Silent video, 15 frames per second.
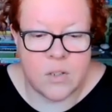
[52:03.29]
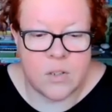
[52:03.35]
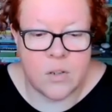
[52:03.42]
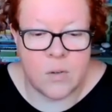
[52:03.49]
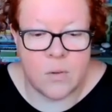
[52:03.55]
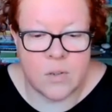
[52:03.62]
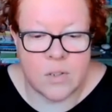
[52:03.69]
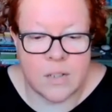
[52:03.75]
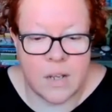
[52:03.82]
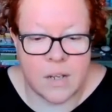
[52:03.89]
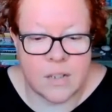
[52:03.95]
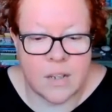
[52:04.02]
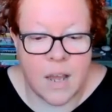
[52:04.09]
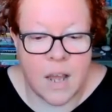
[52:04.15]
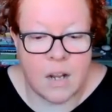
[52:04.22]
you to
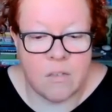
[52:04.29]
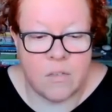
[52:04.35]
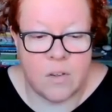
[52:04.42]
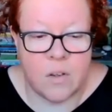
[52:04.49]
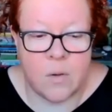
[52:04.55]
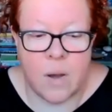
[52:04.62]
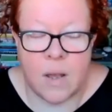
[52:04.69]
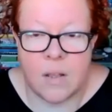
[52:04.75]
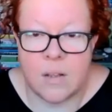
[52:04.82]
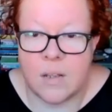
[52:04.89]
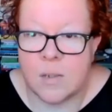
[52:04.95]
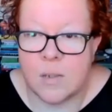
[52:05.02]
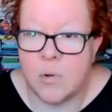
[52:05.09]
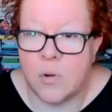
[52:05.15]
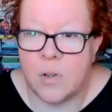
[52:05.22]
select gallery view at
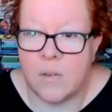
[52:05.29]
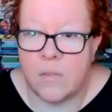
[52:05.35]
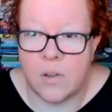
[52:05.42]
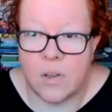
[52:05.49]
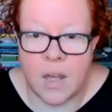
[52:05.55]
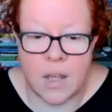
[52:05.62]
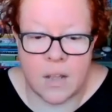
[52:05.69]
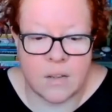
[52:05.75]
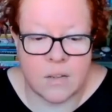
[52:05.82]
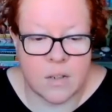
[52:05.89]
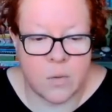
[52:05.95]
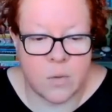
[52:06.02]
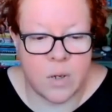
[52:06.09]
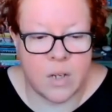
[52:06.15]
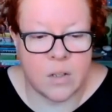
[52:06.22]
this point if you can,
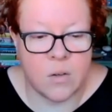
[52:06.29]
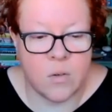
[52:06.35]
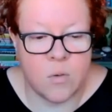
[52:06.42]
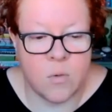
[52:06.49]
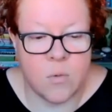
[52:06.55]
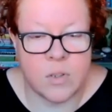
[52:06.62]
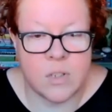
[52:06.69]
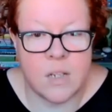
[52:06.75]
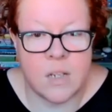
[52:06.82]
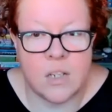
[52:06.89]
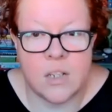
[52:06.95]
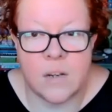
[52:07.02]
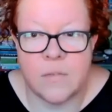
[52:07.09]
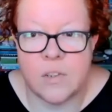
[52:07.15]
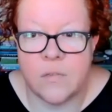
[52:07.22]
so we can all see
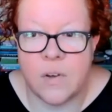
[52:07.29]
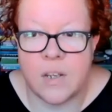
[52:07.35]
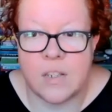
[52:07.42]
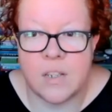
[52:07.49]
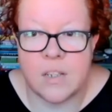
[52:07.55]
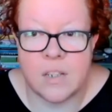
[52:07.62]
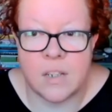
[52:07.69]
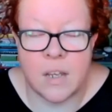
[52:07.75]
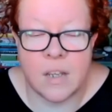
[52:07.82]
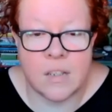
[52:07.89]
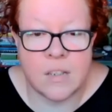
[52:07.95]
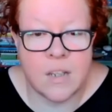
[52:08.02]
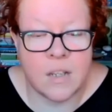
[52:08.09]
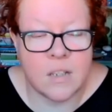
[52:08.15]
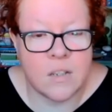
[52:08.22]
each other's faces and get a
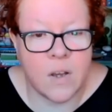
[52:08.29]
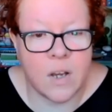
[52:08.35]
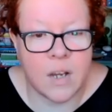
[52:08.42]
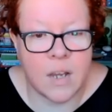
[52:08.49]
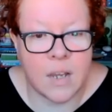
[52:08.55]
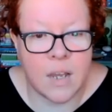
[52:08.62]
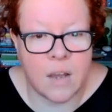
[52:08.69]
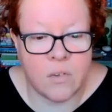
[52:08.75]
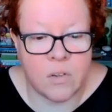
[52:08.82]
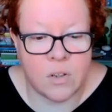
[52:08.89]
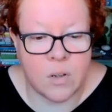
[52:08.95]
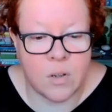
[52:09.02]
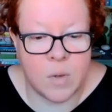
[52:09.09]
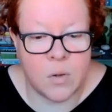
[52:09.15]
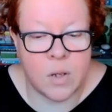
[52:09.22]
sense of our gathered
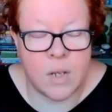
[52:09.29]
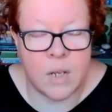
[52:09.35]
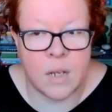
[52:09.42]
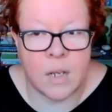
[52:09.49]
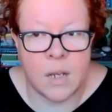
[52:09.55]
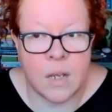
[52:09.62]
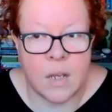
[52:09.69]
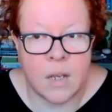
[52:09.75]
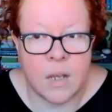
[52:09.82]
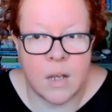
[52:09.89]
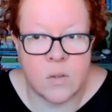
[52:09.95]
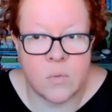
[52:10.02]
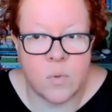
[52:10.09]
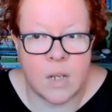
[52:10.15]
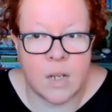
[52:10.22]
community
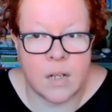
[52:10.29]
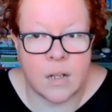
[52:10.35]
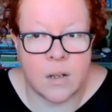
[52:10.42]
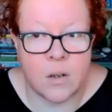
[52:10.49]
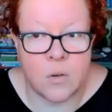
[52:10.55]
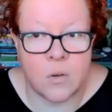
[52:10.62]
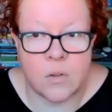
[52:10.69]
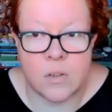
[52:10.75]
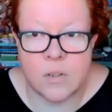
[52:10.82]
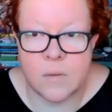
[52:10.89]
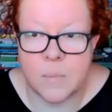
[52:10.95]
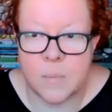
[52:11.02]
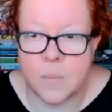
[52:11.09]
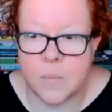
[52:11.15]
as we close.